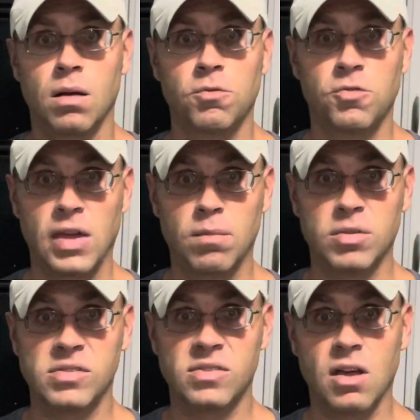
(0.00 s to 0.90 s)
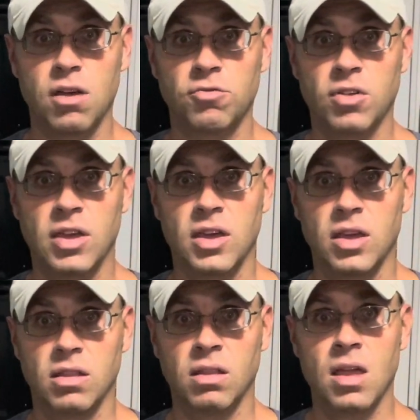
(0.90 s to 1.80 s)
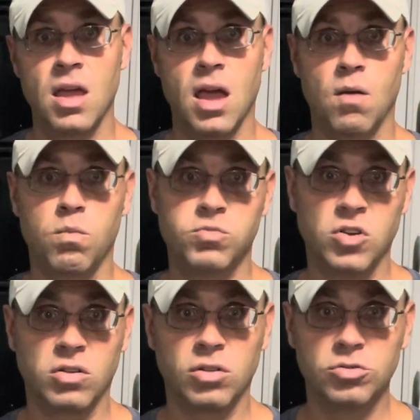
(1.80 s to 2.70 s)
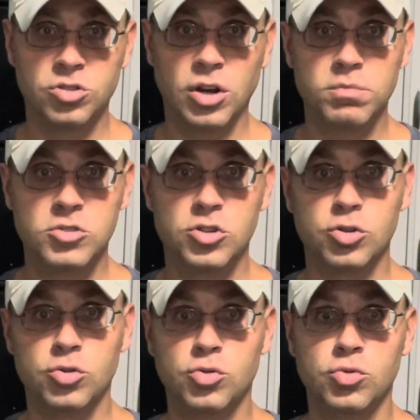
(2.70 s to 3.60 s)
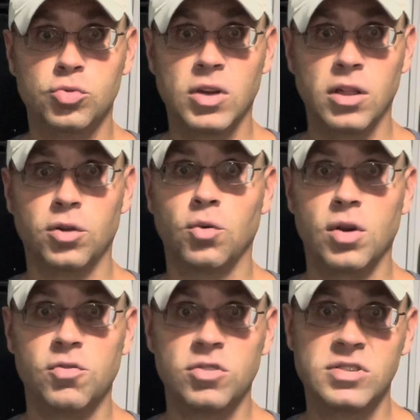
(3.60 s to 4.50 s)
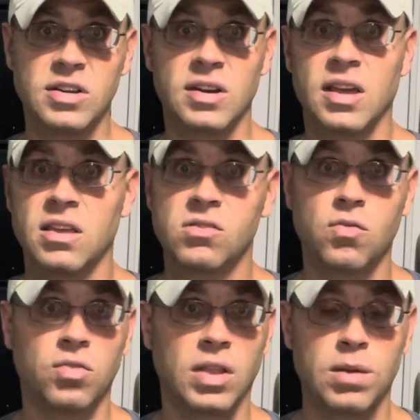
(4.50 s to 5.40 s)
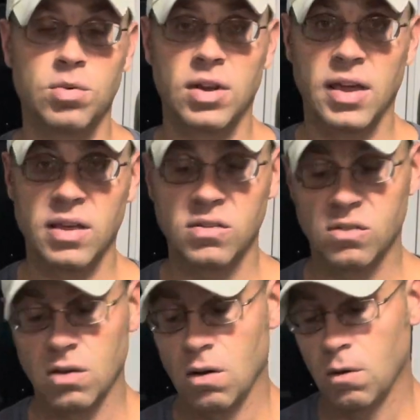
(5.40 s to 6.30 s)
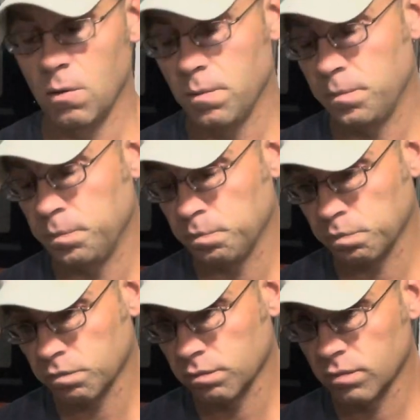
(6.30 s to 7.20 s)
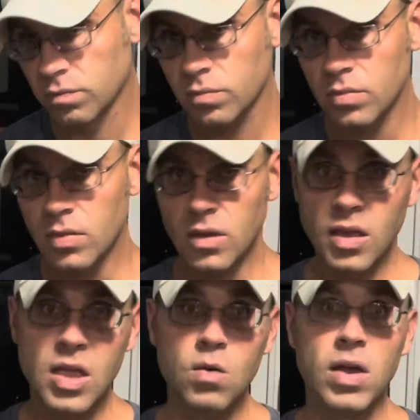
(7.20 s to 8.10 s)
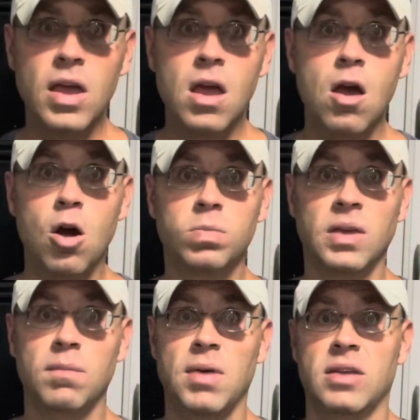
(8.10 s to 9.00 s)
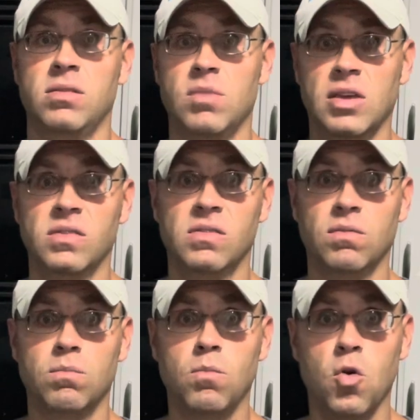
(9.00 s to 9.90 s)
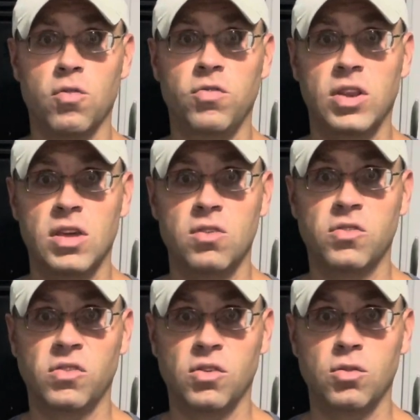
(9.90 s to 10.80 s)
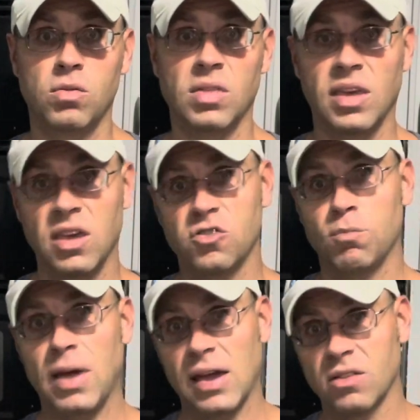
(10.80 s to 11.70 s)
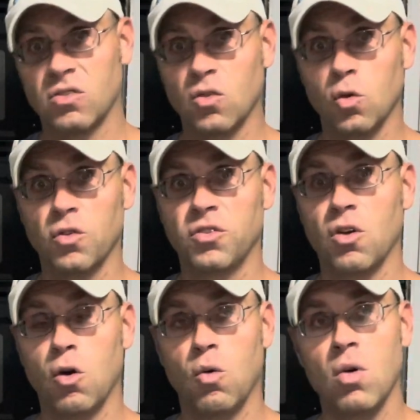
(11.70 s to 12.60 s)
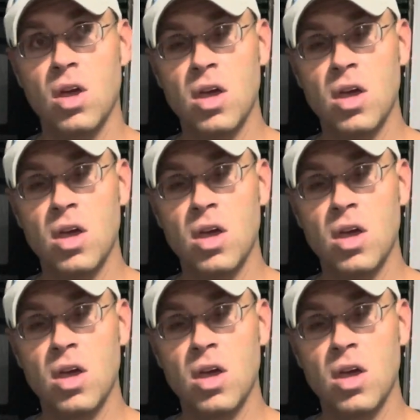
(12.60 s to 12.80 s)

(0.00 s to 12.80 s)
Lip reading: family stuff, and I took a little trip to Illinois for 10 days over Labor Day. So anyway, hope to get back to making some more videos soon. The kids are back in school, so